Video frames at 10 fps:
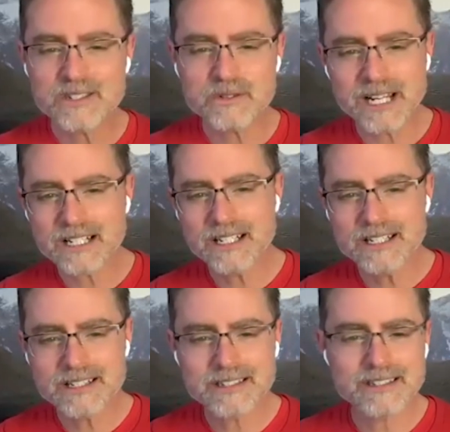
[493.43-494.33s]

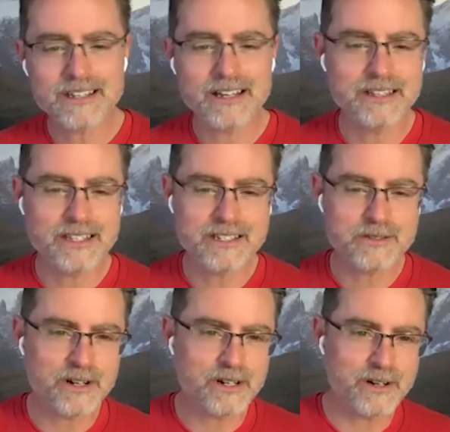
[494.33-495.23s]
directness, these
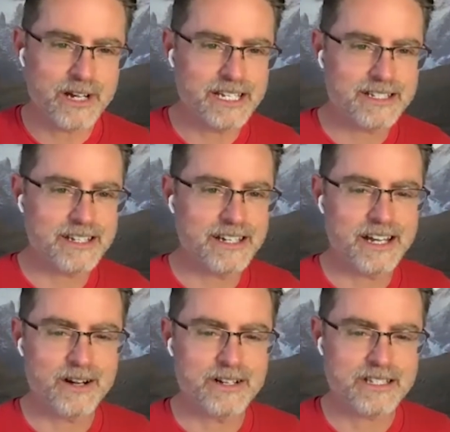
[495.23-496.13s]
are all great
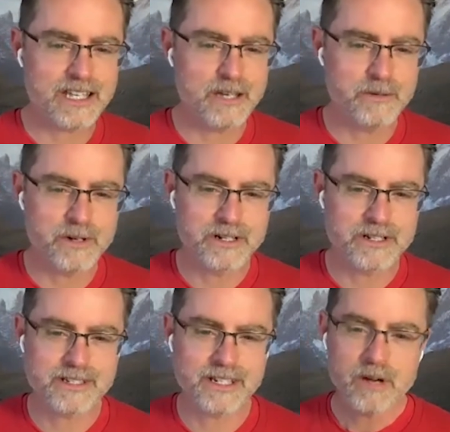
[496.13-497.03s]
Aries
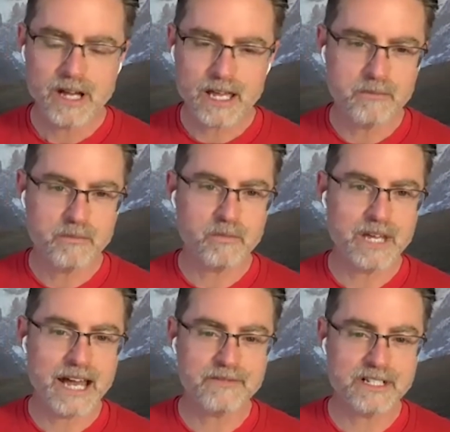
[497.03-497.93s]
keywords, and
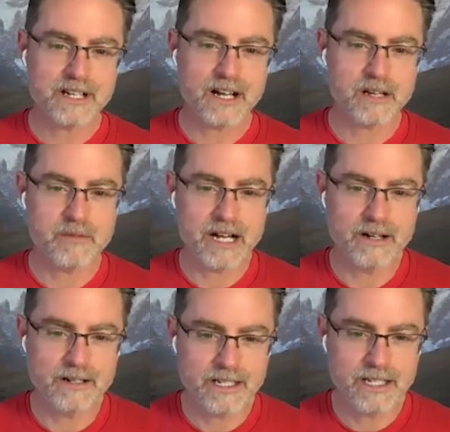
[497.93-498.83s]
we have to talk
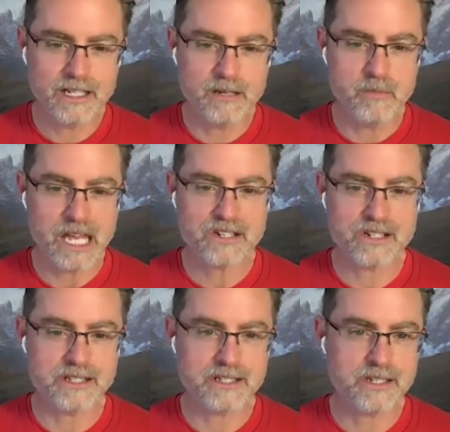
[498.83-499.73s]
about
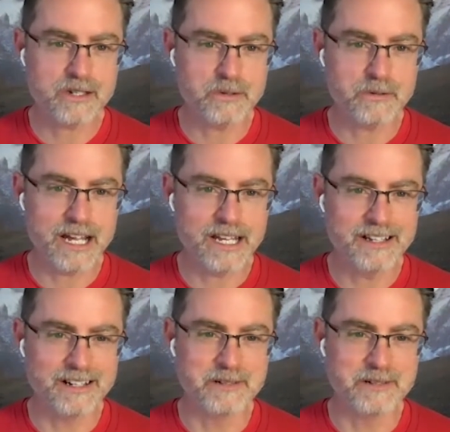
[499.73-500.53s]
impatience too, right?